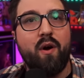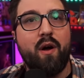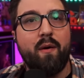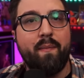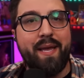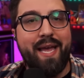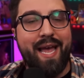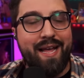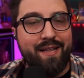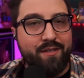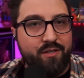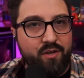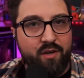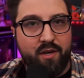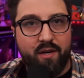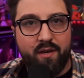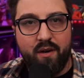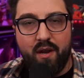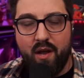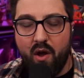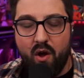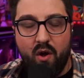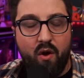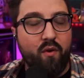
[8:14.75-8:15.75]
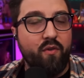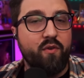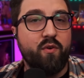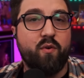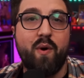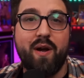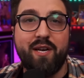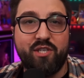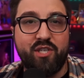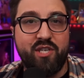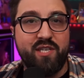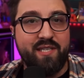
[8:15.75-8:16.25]
I'll be answering all the
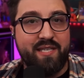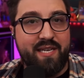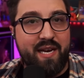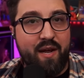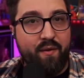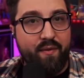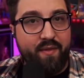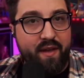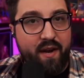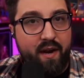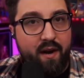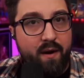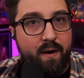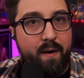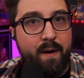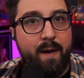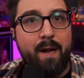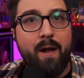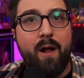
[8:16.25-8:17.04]
questions down there.